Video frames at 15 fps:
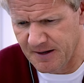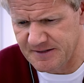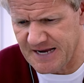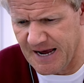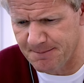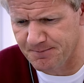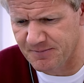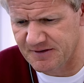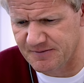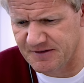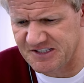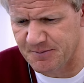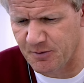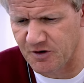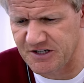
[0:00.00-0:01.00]
Damn,
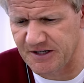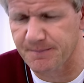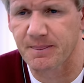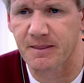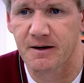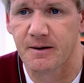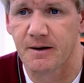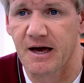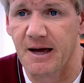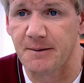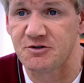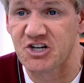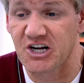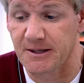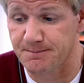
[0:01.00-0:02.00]
disappointing. Uh,
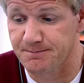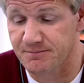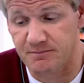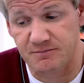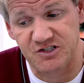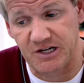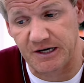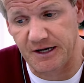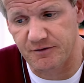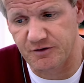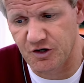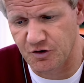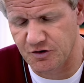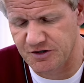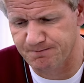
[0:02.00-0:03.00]
chicken, slightly
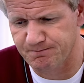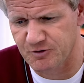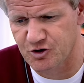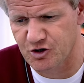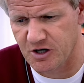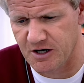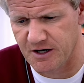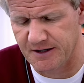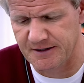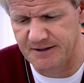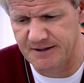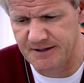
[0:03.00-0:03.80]
overcooked, dry.